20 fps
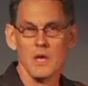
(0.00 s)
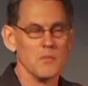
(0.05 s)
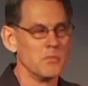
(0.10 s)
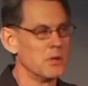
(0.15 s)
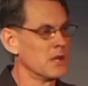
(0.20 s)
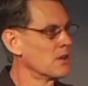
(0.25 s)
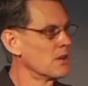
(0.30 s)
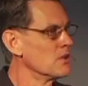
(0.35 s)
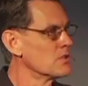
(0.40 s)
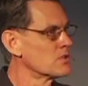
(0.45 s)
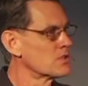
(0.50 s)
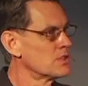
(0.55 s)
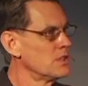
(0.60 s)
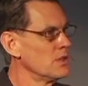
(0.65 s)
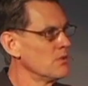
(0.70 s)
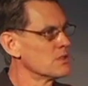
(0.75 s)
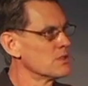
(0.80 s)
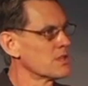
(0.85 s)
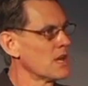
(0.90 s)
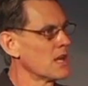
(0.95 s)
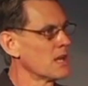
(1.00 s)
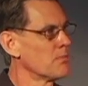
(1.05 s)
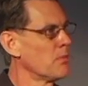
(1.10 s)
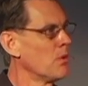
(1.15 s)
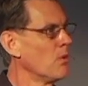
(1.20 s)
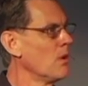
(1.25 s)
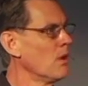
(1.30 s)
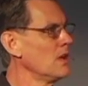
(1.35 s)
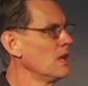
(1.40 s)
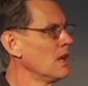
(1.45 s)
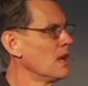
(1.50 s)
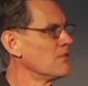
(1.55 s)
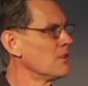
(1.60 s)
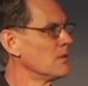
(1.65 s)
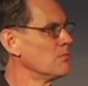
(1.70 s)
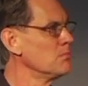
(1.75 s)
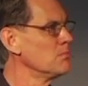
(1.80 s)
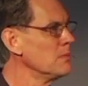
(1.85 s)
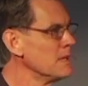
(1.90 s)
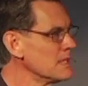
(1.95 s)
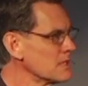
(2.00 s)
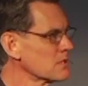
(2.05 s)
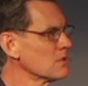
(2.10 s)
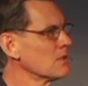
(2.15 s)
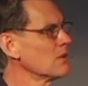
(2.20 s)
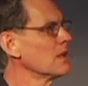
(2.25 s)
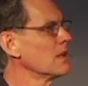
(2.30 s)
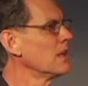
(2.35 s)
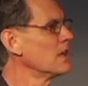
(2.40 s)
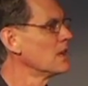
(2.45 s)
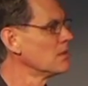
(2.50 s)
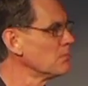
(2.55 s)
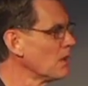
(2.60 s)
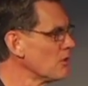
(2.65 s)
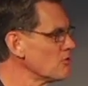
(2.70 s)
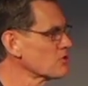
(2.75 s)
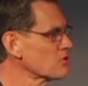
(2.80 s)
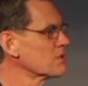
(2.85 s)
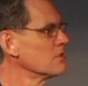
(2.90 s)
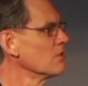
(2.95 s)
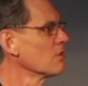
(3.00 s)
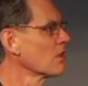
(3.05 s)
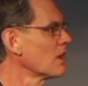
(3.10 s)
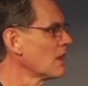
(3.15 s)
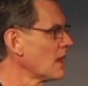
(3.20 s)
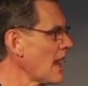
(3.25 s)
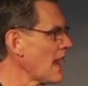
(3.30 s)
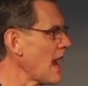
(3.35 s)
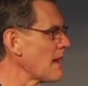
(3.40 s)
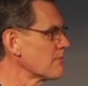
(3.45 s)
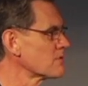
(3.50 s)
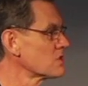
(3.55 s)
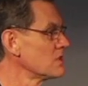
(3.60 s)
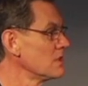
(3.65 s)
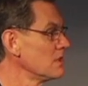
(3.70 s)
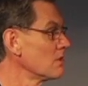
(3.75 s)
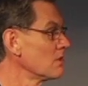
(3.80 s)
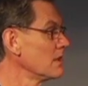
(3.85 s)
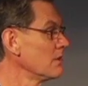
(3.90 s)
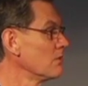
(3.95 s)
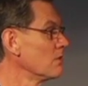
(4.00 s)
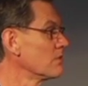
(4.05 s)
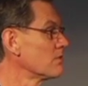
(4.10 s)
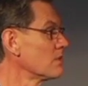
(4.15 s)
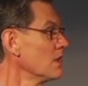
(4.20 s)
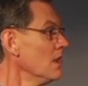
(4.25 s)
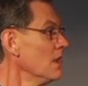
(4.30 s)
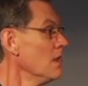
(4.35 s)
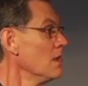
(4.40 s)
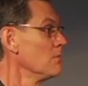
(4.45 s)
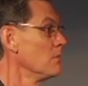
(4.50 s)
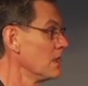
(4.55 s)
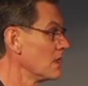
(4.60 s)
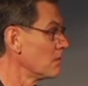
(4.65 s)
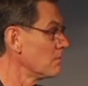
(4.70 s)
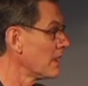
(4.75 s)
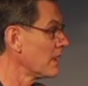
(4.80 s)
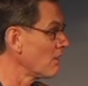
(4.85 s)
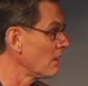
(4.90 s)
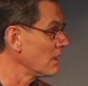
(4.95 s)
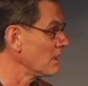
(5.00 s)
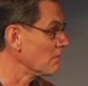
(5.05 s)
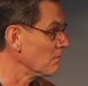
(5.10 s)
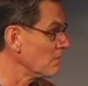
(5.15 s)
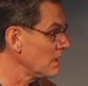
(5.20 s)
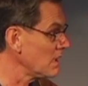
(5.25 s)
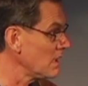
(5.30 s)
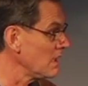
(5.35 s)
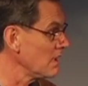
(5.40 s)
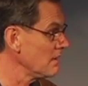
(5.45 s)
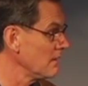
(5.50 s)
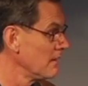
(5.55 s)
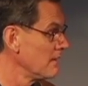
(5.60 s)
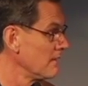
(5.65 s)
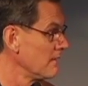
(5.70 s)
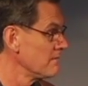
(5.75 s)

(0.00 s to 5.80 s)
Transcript: because she was at a point of a mental and emotional collapse dealing with being married to me.